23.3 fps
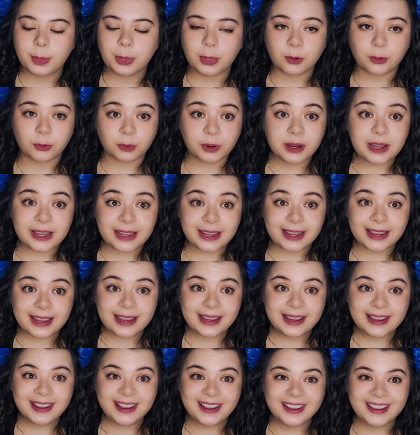
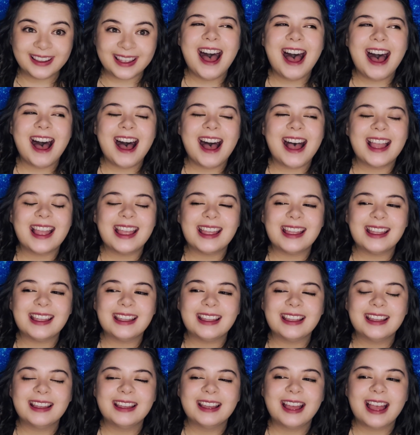3,
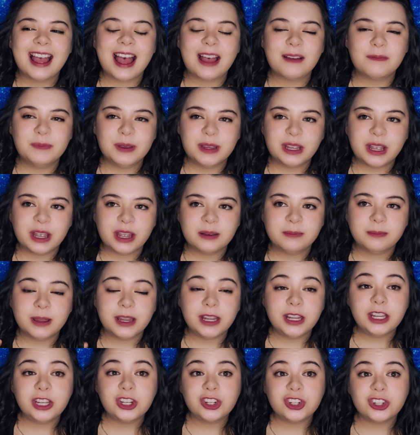I have begun
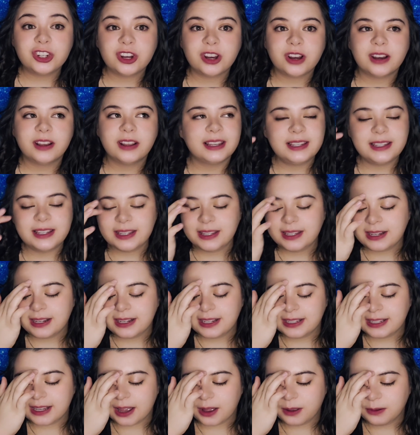making sure, and this is going to
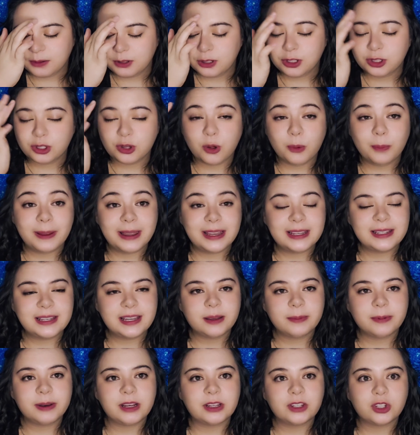sound so
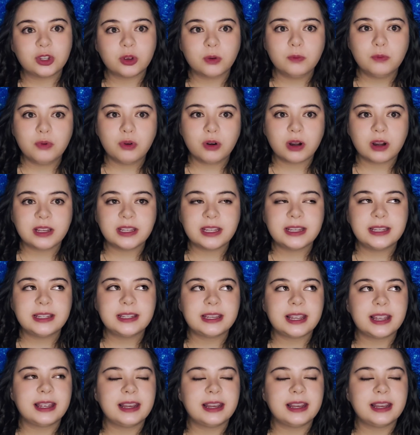basic, but it's so important,